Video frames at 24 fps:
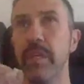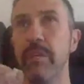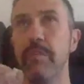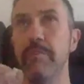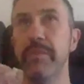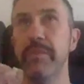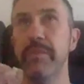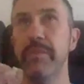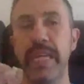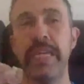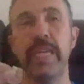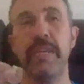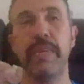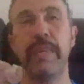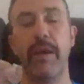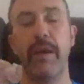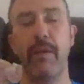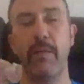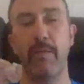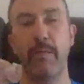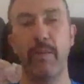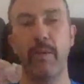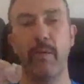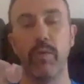taking that
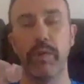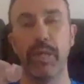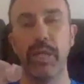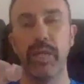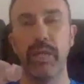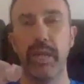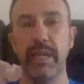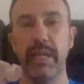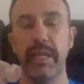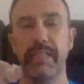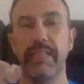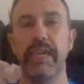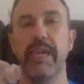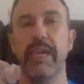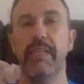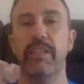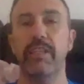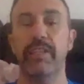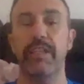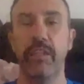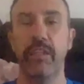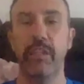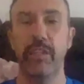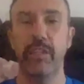on board. It's
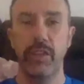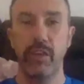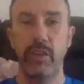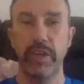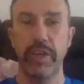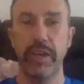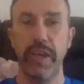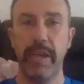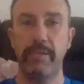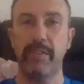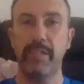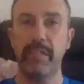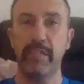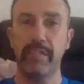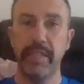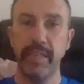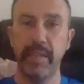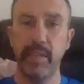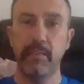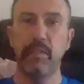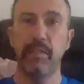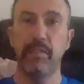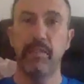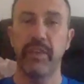actually just learning how to
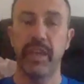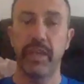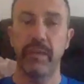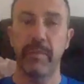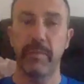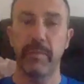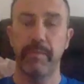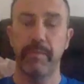deal with it.